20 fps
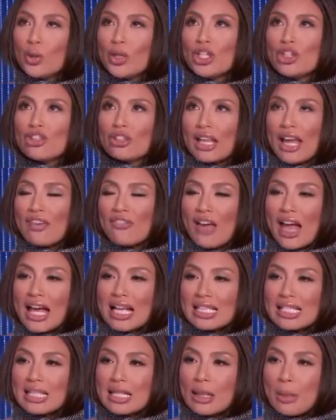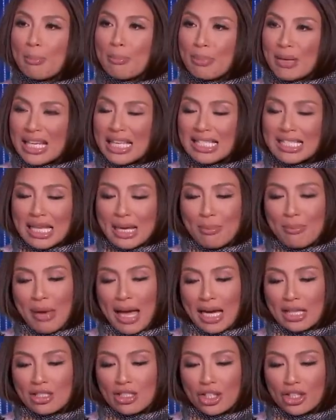who in your life has the biggest
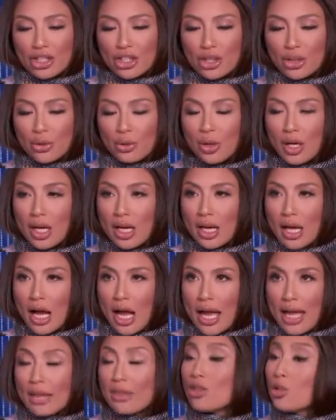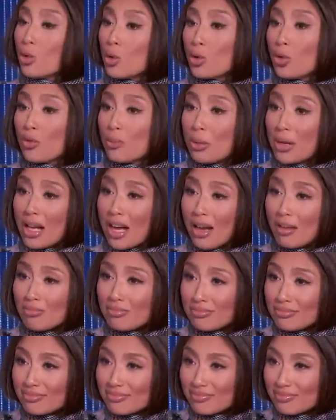impact on you and who you've
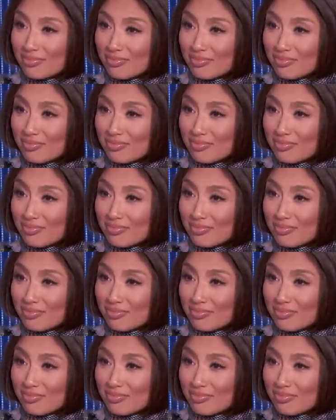become?